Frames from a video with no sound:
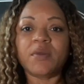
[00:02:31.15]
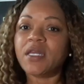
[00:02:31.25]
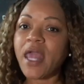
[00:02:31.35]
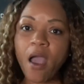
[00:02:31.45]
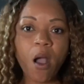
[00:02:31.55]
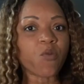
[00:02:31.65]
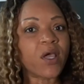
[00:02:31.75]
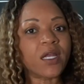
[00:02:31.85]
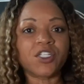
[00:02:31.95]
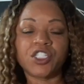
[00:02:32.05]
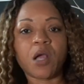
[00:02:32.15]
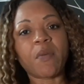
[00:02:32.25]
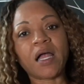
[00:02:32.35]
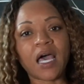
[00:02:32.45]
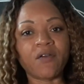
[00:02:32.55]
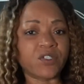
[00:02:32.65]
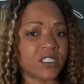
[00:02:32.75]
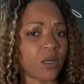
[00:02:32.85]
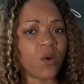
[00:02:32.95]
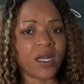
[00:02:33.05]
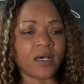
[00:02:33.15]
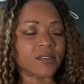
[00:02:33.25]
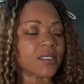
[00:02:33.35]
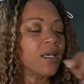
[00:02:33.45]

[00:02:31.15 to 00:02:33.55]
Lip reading: Now I'm ready to share my life with someone else.